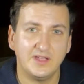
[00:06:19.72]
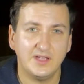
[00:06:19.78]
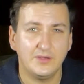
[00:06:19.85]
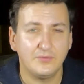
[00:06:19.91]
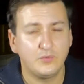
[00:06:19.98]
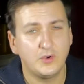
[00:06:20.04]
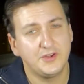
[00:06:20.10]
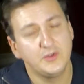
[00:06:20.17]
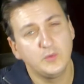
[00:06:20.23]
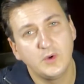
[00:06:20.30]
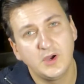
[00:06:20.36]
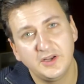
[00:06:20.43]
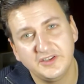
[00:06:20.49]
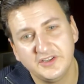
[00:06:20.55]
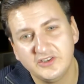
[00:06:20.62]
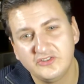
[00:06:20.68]
if what you
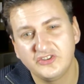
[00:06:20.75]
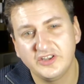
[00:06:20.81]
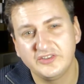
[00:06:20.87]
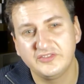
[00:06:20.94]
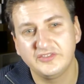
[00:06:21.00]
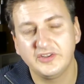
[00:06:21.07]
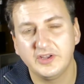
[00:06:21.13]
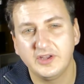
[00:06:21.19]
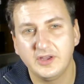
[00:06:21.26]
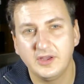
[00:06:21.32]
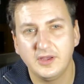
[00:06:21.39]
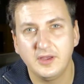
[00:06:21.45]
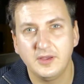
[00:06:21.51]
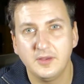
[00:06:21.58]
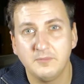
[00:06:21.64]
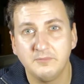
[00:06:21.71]
want is just
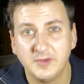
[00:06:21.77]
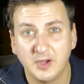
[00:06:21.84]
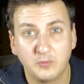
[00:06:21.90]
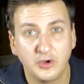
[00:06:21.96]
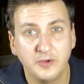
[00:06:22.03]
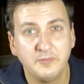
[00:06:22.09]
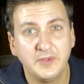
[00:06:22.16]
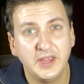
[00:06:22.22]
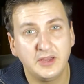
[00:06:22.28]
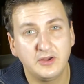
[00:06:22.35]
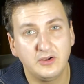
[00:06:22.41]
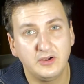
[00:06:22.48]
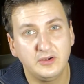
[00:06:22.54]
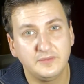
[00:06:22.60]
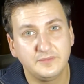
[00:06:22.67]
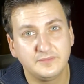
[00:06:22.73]
a memory
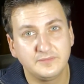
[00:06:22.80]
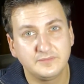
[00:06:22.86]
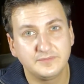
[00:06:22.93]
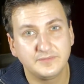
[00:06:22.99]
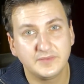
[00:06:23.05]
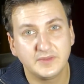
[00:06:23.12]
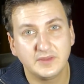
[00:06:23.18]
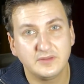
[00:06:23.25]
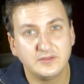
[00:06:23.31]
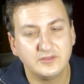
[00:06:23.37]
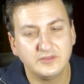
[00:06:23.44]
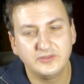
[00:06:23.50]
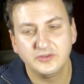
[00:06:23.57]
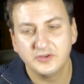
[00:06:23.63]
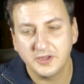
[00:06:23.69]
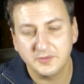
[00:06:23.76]
maker,
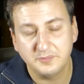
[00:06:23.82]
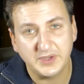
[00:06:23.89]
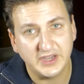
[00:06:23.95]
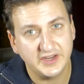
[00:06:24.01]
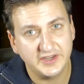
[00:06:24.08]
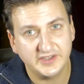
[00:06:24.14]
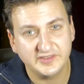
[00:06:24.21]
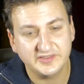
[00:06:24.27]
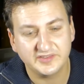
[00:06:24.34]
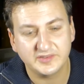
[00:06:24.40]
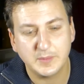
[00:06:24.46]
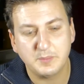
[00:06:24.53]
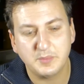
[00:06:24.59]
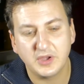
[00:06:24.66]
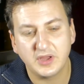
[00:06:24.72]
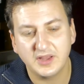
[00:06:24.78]
do not buy this.
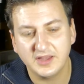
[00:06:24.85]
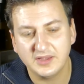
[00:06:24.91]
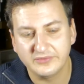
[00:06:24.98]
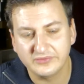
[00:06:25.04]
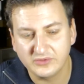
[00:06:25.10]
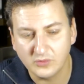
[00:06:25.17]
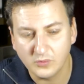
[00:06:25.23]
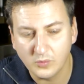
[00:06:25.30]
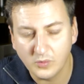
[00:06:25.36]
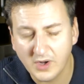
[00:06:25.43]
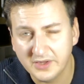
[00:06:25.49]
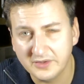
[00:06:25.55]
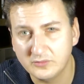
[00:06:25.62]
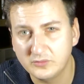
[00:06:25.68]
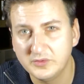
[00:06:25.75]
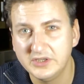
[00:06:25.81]
But if you
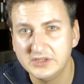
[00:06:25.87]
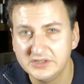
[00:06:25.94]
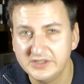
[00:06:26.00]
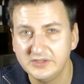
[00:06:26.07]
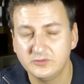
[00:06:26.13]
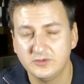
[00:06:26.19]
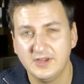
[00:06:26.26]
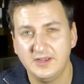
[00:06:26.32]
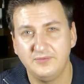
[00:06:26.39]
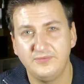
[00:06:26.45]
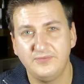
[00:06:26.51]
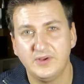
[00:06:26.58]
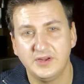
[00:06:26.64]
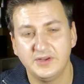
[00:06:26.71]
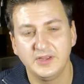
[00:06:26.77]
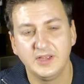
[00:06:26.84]
want really to have
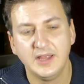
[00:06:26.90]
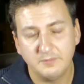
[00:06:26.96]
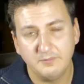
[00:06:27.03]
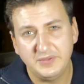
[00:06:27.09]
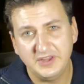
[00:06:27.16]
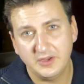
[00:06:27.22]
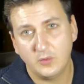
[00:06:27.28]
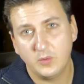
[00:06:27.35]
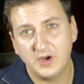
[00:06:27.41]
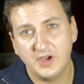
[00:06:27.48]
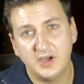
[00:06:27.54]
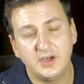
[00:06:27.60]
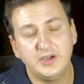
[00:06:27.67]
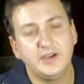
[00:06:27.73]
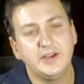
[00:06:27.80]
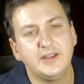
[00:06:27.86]
fun, be
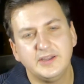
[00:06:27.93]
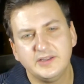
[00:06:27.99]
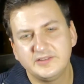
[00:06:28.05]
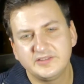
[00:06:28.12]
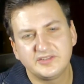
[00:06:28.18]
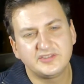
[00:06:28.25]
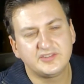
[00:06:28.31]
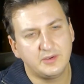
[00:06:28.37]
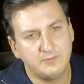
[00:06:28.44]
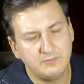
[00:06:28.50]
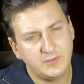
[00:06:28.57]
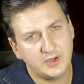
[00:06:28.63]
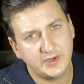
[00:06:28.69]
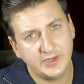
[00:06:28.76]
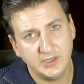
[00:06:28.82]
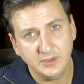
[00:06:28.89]
aware, it's some
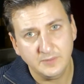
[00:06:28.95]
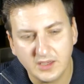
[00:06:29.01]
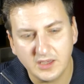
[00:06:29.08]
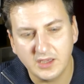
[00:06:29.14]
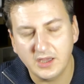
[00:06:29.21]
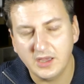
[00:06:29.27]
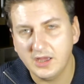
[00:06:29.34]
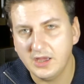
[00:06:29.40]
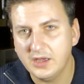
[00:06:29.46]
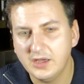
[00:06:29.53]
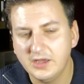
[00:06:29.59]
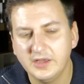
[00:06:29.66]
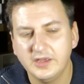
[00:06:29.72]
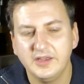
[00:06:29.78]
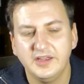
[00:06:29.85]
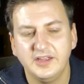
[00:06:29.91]
money.
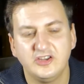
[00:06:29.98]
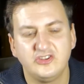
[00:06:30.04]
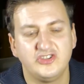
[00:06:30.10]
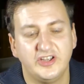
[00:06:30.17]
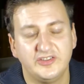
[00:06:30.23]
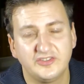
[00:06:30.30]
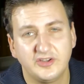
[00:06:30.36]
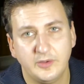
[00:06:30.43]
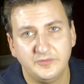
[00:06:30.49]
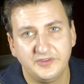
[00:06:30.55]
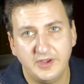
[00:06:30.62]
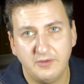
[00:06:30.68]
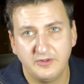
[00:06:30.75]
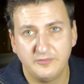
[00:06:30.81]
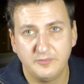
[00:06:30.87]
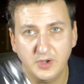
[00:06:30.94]
It just comes
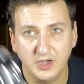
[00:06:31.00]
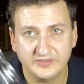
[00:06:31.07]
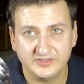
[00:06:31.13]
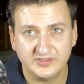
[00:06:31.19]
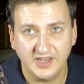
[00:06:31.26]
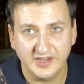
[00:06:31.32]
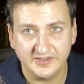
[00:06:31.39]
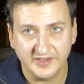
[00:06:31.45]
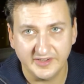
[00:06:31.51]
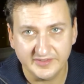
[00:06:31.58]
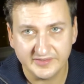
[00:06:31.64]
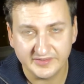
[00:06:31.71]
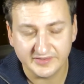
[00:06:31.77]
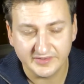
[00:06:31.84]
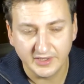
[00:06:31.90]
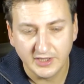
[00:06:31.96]
out of box like
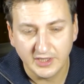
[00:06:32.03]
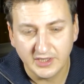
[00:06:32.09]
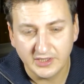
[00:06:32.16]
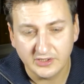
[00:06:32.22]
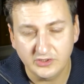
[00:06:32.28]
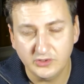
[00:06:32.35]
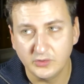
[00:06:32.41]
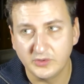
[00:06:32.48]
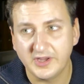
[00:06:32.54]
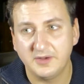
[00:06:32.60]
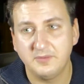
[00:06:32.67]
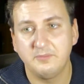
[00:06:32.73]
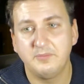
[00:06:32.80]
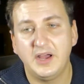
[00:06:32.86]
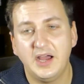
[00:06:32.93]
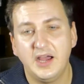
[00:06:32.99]
this. You
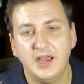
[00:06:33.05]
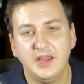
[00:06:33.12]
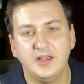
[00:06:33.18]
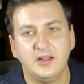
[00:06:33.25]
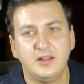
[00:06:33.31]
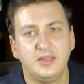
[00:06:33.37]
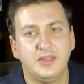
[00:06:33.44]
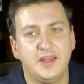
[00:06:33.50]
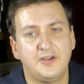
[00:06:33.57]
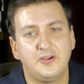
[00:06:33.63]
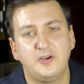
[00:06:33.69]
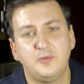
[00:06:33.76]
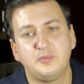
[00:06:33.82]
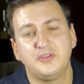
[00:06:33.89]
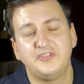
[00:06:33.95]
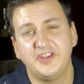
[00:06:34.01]
can buy a
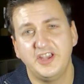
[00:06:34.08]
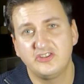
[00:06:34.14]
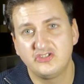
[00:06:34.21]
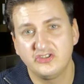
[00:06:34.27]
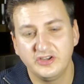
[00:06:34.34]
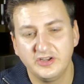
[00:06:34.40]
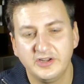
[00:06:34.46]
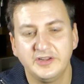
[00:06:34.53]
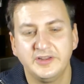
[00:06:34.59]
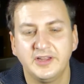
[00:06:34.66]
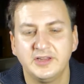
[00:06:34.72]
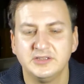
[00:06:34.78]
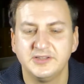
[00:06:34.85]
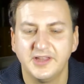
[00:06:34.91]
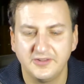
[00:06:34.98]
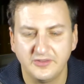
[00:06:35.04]
leather protection and
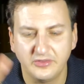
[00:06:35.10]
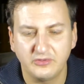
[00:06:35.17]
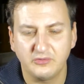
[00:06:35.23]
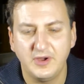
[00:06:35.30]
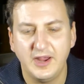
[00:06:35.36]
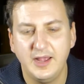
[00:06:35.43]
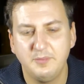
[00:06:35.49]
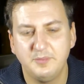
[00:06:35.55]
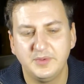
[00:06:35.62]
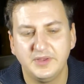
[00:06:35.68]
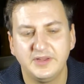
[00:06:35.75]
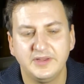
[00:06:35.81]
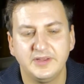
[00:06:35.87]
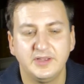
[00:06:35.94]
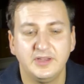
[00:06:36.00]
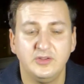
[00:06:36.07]
a leather strap,
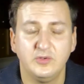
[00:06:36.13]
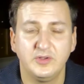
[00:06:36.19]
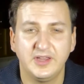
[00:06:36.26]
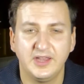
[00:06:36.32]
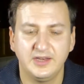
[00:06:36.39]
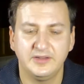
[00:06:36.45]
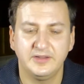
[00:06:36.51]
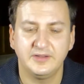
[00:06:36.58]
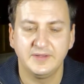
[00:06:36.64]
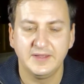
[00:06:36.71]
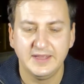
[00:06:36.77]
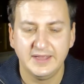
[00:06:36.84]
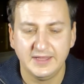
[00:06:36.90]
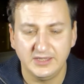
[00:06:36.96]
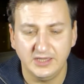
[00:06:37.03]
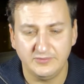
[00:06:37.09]
and you can
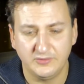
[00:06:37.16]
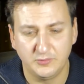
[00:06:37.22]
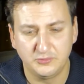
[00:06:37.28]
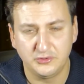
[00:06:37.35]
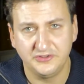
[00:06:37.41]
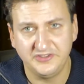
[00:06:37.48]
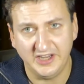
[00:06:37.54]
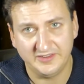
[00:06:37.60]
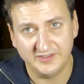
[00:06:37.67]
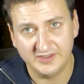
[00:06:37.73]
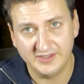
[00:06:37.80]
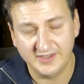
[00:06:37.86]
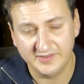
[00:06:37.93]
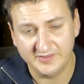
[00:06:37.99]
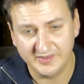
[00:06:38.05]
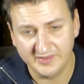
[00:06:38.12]
even protect the
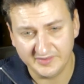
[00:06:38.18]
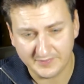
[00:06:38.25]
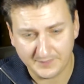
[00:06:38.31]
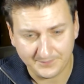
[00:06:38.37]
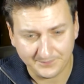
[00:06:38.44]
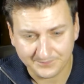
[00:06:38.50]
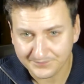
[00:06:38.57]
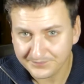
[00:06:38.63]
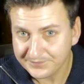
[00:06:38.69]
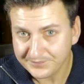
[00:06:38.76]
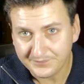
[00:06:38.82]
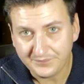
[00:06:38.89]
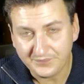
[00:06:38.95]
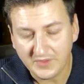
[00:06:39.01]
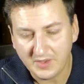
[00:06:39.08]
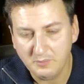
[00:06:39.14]
lenses.
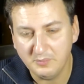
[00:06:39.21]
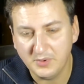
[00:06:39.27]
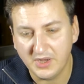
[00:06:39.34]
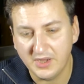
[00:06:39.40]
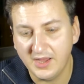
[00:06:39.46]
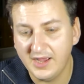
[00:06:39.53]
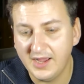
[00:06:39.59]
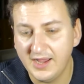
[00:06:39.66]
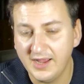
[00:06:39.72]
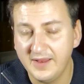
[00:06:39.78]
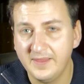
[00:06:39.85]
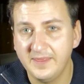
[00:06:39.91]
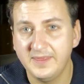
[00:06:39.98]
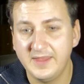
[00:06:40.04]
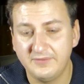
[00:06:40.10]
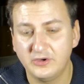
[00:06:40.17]
But I
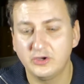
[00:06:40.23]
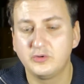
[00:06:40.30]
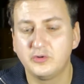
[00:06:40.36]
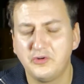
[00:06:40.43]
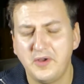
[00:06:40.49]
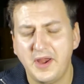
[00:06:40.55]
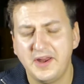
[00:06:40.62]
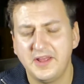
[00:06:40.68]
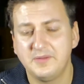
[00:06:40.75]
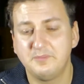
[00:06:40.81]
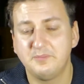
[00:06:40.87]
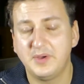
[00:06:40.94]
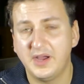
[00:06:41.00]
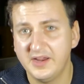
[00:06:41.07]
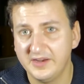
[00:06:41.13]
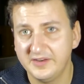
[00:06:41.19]
never regretted
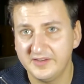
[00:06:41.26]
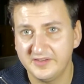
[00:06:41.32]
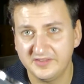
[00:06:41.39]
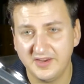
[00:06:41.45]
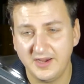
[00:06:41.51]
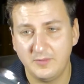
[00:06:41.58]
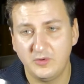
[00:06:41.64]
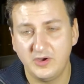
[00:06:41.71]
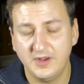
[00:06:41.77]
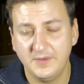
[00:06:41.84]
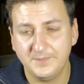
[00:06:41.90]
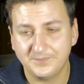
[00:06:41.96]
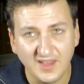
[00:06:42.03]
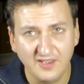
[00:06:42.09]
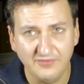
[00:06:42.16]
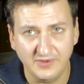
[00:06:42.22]
buying this camera.
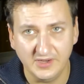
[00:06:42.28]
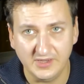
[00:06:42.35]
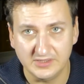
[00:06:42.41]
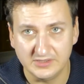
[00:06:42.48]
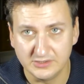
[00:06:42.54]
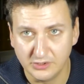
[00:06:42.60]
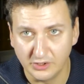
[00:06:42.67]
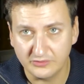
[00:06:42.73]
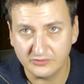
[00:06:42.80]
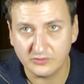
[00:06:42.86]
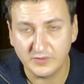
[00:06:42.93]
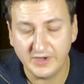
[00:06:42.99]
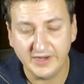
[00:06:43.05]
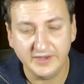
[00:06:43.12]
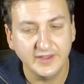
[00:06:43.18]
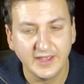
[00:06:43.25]
I think it looks
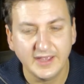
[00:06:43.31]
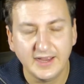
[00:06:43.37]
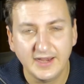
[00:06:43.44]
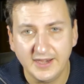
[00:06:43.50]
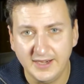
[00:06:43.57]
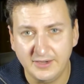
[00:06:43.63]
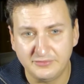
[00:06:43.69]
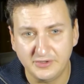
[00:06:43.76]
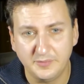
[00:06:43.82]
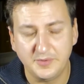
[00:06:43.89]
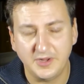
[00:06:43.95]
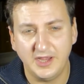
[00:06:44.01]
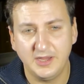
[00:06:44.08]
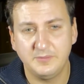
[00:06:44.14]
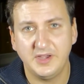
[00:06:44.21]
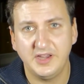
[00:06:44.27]
great. Every
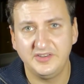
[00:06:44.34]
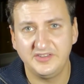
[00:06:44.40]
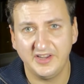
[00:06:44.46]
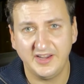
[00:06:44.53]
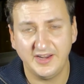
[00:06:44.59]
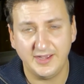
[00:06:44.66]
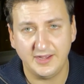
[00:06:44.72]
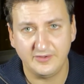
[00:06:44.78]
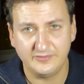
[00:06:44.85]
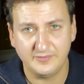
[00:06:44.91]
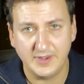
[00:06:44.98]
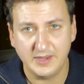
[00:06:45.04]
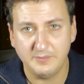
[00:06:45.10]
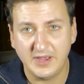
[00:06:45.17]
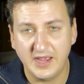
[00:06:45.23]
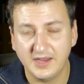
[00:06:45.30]
time I take it out of
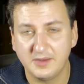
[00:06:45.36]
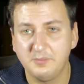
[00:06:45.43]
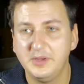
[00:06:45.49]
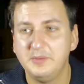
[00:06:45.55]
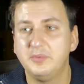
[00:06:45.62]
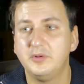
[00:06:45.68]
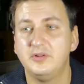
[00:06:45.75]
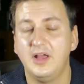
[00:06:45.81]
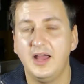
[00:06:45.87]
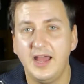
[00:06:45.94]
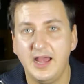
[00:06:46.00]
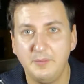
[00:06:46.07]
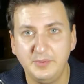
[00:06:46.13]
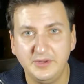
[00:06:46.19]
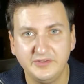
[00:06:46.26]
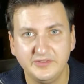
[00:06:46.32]
my bag, people are
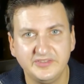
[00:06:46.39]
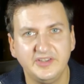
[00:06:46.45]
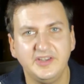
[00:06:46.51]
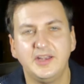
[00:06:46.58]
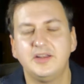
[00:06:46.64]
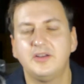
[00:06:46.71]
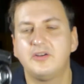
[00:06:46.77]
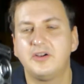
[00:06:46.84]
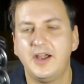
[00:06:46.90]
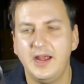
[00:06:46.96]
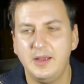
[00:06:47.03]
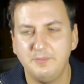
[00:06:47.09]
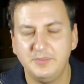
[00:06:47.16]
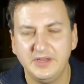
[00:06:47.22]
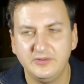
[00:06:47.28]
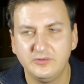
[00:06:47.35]
happy to see it, are
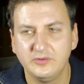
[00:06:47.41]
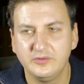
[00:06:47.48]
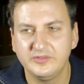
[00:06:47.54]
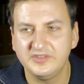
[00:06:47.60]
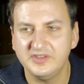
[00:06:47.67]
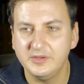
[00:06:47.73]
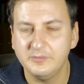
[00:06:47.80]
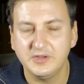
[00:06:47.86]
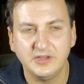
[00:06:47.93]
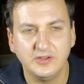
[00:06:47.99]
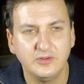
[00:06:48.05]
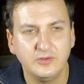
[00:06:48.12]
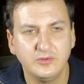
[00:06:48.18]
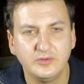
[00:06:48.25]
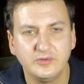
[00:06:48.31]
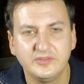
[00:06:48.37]
happy to see
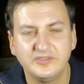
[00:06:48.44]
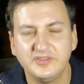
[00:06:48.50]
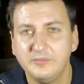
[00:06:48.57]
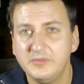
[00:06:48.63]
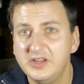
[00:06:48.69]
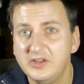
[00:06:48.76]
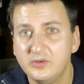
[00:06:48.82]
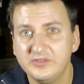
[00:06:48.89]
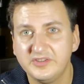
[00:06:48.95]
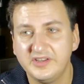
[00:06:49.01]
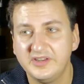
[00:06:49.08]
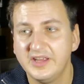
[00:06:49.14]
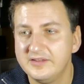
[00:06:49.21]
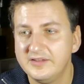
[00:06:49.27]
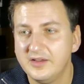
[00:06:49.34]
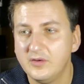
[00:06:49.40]
me use
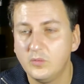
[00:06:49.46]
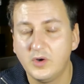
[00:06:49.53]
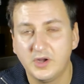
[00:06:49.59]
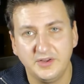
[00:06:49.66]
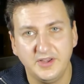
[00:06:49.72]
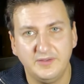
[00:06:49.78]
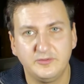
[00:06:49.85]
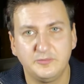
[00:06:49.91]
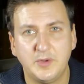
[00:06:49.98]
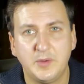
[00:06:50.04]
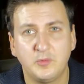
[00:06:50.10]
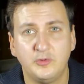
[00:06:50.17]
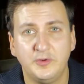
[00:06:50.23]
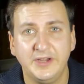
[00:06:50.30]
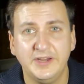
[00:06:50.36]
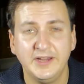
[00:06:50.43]
it. They won't have the
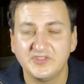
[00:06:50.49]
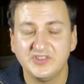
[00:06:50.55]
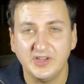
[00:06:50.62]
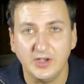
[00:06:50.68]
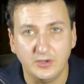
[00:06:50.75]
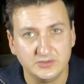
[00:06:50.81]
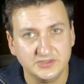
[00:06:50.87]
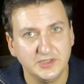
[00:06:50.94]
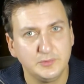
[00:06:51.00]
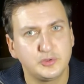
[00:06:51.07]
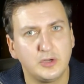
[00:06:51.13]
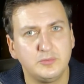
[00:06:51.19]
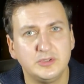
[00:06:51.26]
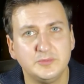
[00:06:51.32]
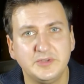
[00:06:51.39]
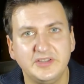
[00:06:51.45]
memory. The only
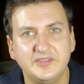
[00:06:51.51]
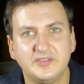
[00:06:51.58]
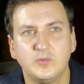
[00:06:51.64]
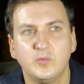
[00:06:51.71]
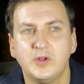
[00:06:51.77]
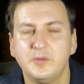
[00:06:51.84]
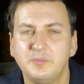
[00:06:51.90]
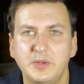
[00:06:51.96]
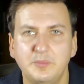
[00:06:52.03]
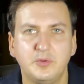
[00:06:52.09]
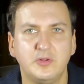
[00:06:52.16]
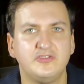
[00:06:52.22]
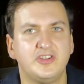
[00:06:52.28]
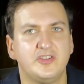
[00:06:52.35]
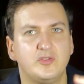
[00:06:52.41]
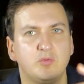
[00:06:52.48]
problem is when
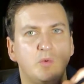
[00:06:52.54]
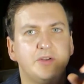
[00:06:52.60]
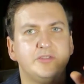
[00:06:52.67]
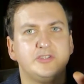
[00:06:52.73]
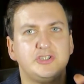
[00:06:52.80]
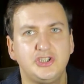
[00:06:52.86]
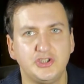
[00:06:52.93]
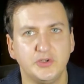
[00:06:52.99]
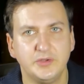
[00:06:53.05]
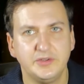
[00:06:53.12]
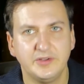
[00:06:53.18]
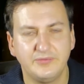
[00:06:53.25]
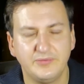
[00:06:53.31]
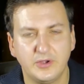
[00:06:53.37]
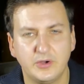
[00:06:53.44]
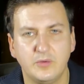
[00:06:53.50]
people just want to shoot
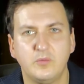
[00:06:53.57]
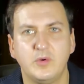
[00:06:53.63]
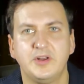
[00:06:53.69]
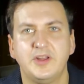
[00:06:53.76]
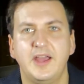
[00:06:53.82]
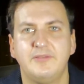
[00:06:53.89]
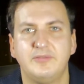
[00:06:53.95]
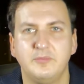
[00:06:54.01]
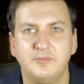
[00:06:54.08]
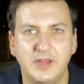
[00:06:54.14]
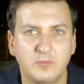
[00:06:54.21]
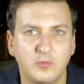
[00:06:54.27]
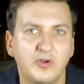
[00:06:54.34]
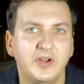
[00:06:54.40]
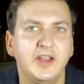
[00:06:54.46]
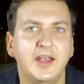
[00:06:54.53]
a photo, want to have a
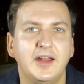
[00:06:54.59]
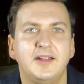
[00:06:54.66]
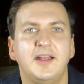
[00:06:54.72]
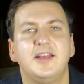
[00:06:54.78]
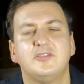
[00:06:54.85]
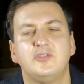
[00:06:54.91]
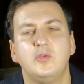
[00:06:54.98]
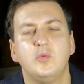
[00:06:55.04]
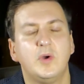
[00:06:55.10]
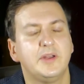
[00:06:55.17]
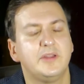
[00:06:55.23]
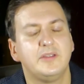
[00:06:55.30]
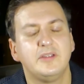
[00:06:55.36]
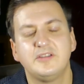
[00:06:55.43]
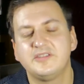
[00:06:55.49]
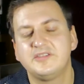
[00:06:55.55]
memory, and they ask you one,
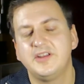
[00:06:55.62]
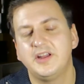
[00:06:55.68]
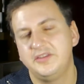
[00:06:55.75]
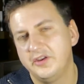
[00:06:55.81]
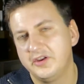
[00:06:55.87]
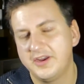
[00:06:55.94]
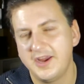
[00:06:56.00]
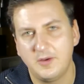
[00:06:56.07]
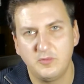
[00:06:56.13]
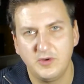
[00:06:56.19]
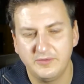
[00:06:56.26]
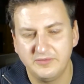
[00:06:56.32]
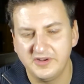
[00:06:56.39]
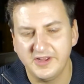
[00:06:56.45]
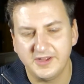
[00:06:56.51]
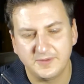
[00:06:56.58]
it's not the camera
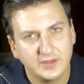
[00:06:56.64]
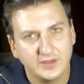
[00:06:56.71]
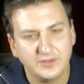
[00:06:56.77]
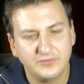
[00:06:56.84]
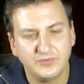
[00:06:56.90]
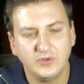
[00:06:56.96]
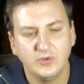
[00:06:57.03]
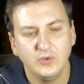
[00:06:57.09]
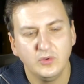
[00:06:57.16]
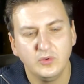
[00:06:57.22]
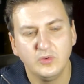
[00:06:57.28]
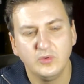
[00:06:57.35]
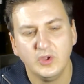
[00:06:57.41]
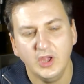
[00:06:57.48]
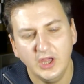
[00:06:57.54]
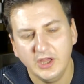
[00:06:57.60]
for that. If
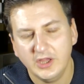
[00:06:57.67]
you